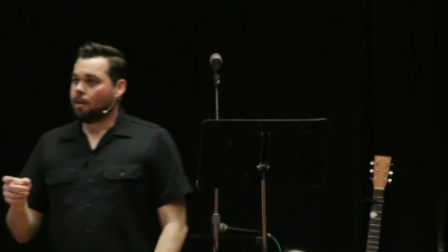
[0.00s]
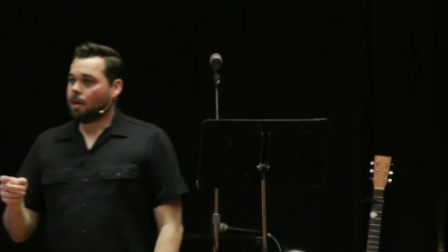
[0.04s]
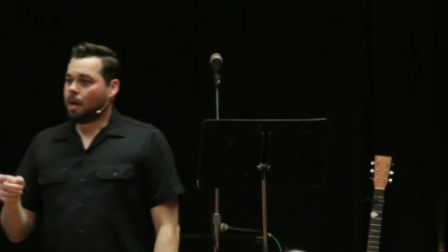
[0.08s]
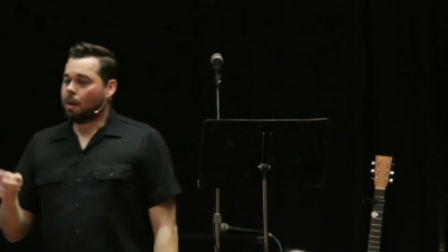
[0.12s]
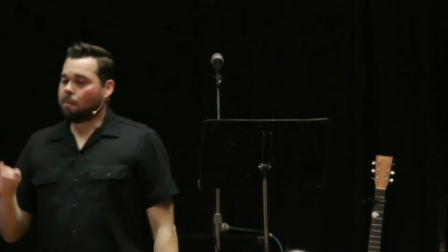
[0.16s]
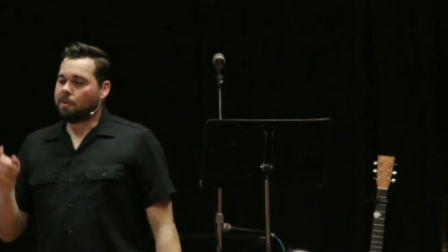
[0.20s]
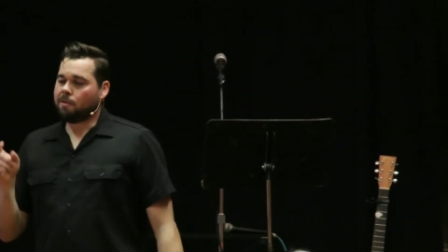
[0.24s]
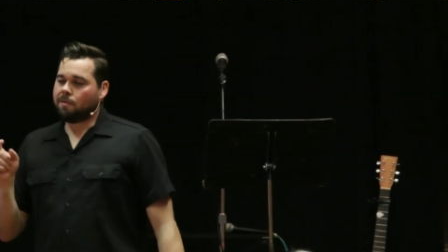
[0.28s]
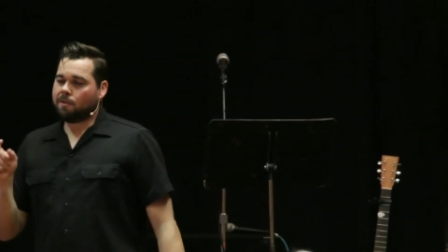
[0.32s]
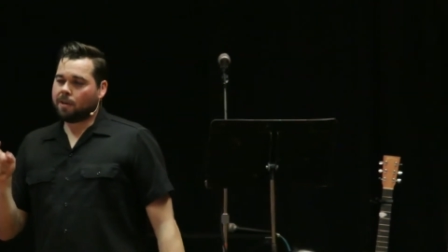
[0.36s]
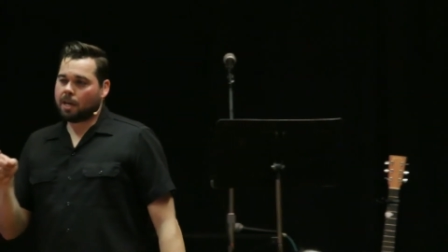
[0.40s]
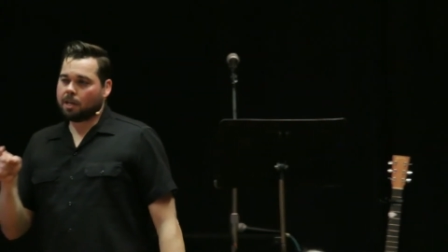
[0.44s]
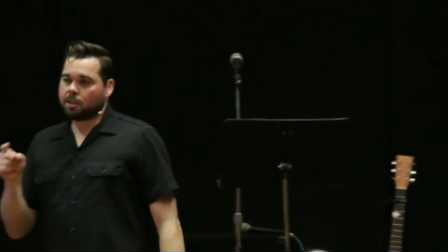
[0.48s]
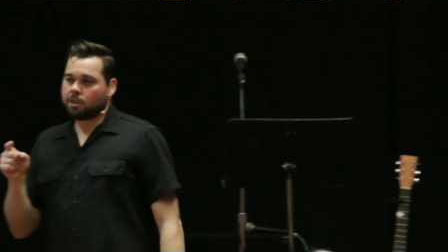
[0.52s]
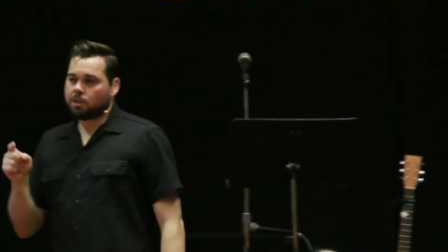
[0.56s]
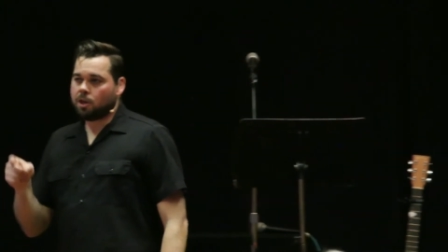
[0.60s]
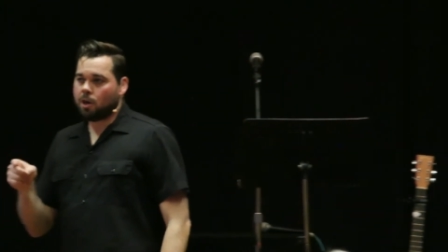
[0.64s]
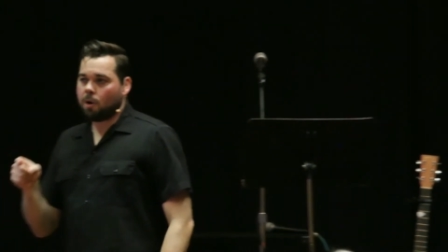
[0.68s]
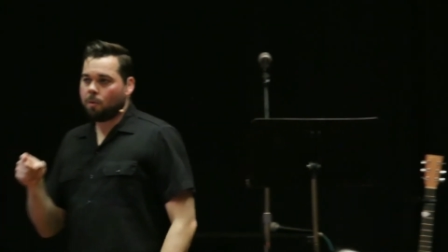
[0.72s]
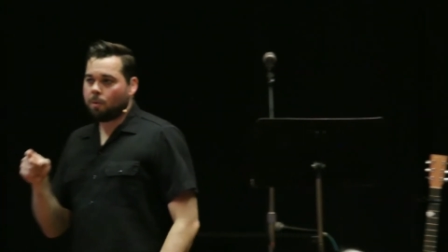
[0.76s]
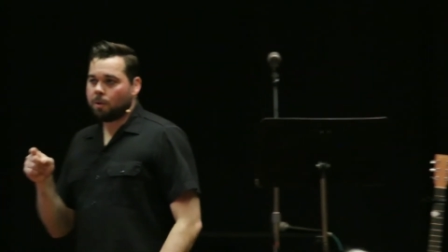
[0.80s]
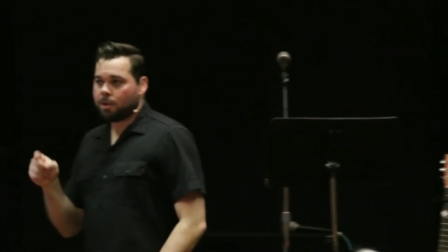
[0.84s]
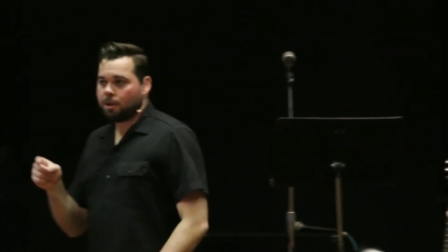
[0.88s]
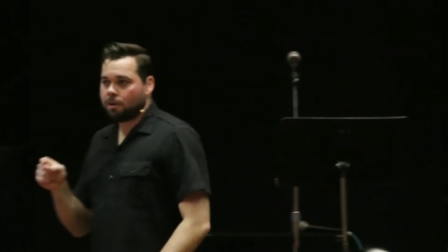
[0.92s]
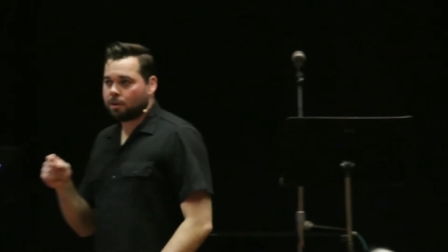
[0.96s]
How many of you guys
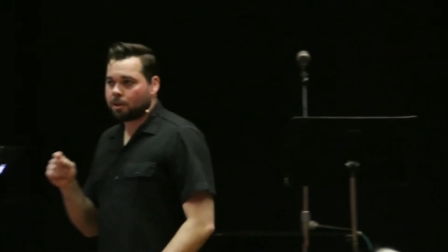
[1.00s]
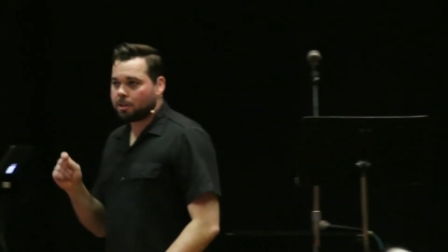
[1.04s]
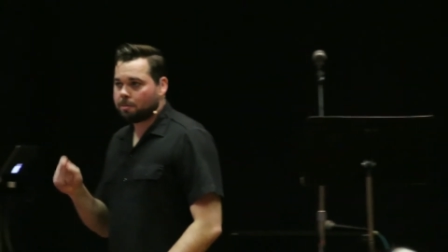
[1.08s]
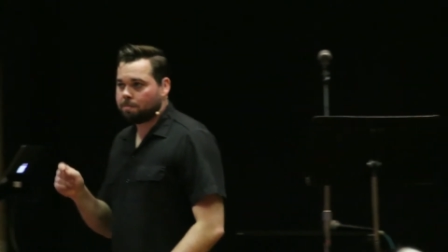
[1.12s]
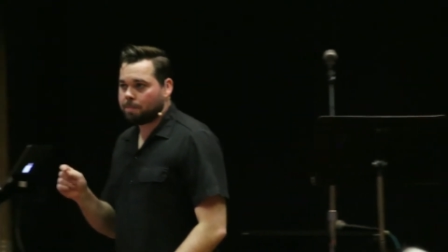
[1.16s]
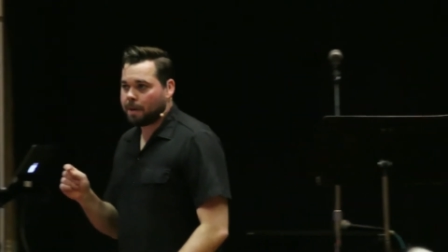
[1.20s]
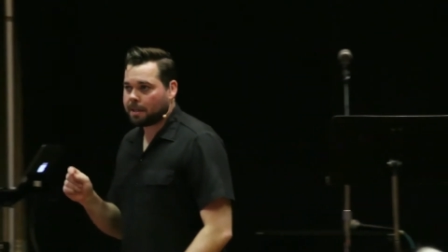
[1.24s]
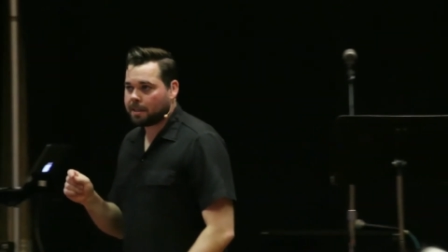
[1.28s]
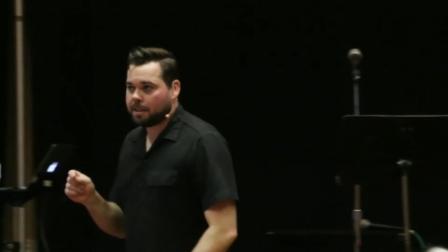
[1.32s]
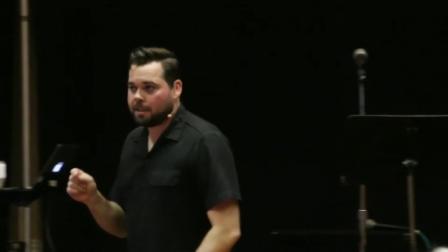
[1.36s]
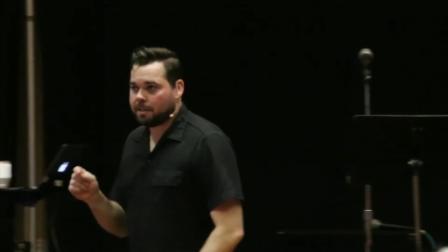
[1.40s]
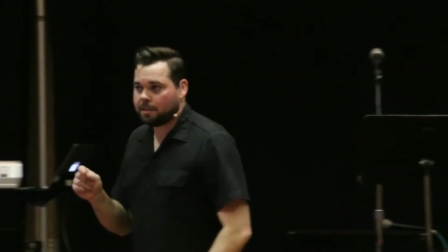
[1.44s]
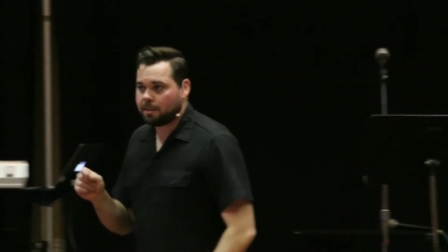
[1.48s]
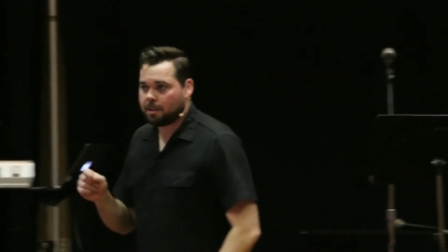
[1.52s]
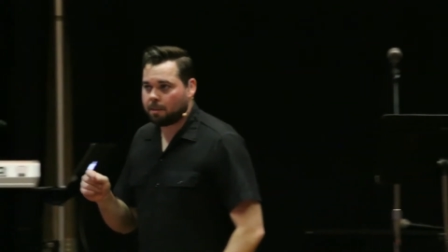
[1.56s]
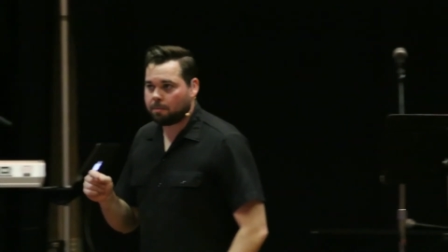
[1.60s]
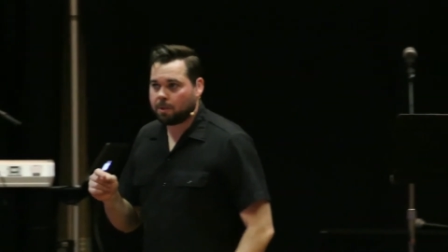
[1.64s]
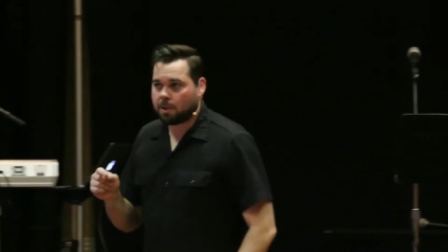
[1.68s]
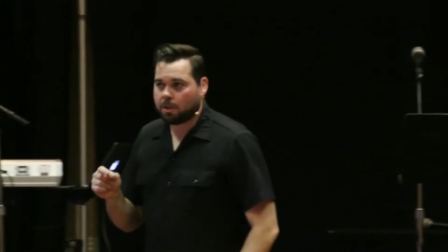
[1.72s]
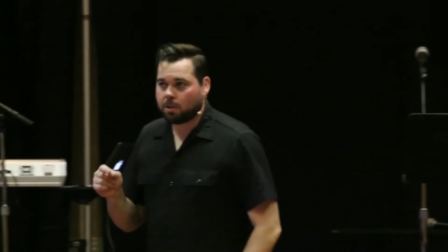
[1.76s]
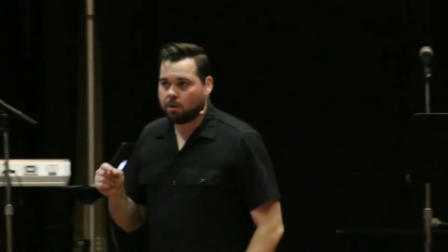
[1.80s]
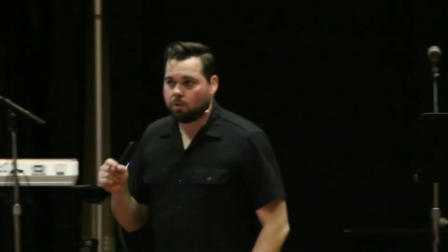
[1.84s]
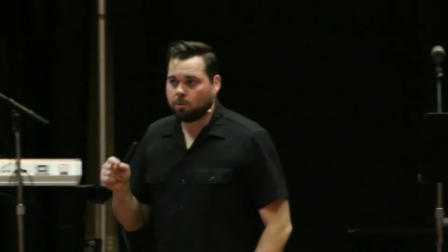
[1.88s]
know when you're expecting something,